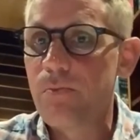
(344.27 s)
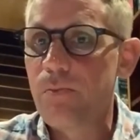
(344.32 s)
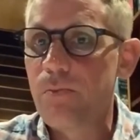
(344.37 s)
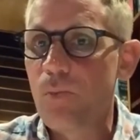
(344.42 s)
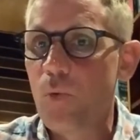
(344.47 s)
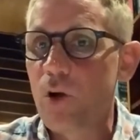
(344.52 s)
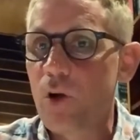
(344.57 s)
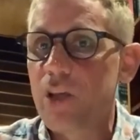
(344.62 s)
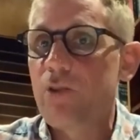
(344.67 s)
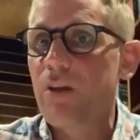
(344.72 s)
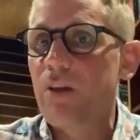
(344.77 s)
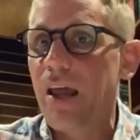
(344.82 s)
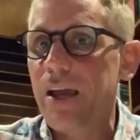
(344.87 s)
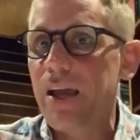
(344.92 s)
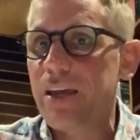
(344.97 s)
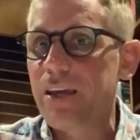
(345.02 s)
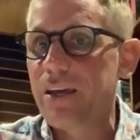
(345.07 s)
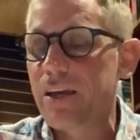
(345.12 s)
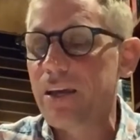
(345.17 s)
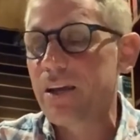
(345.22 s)
What are you
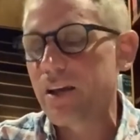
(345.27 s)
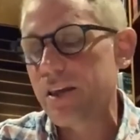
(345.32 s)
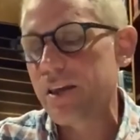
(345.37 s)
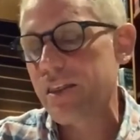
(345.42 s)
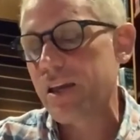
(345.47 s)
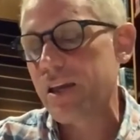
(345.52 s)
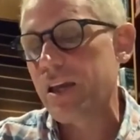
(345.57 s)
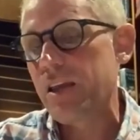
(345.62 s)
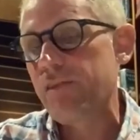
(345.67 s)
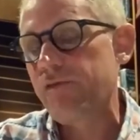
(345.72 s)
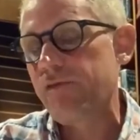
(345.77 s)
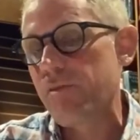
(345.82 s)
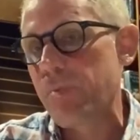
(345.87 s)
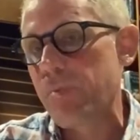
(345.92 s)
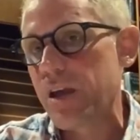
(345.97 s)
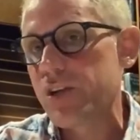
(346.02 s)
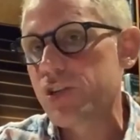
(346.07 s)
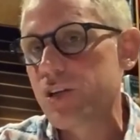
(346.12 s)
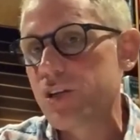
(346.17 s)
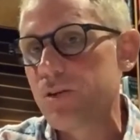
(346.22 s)
lacking? And I think
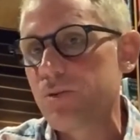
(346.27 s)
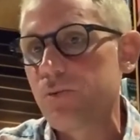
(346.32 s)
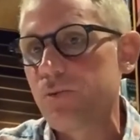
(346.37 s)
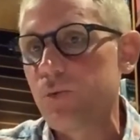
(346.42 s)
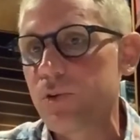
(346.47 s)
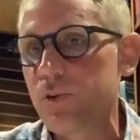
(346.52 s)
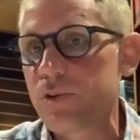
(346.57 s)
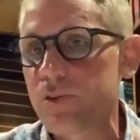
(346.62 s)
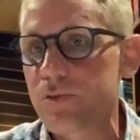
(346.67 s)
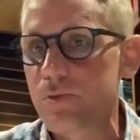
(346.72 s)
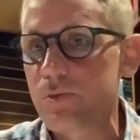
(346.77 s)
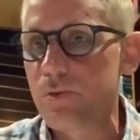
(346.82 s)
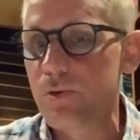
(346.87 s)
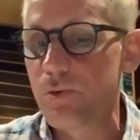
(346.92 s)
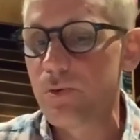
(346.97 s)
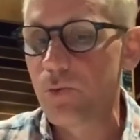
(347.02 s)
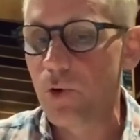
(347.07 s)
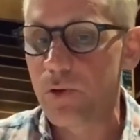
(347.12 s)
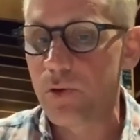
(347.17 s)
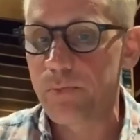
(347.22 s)
information was
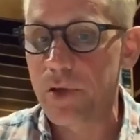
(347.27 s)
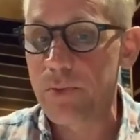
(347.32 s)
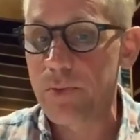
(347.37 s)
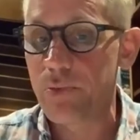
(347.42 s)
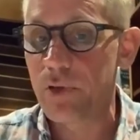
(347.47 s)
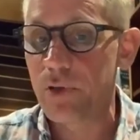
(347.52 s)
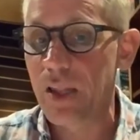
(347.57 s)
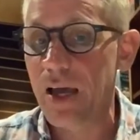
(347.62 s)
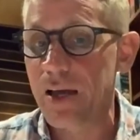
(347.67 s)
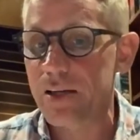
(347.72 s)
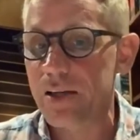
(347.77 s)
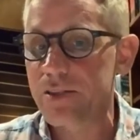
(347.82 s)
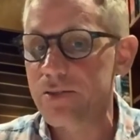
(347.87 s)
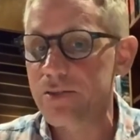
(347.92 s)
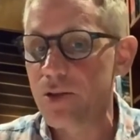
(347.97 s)
what people lacked.